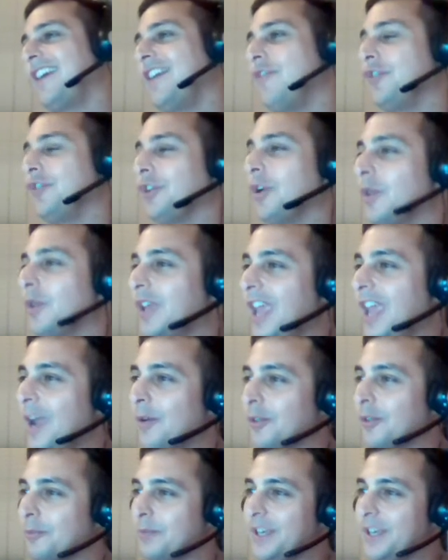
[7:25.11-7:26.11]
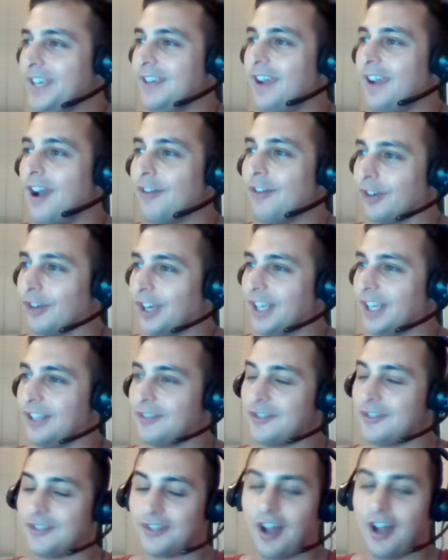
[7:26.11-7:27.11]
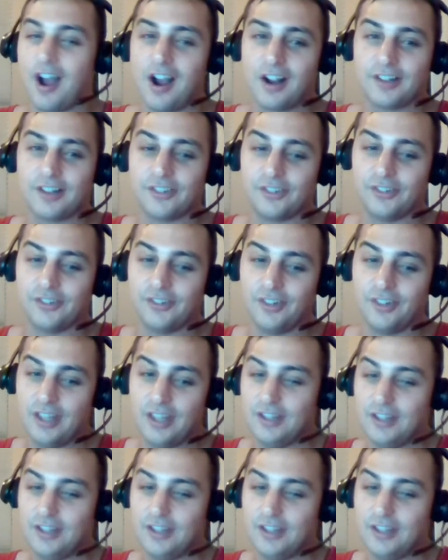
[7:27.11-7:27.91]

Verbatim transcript: if you're okay with me covering stocks,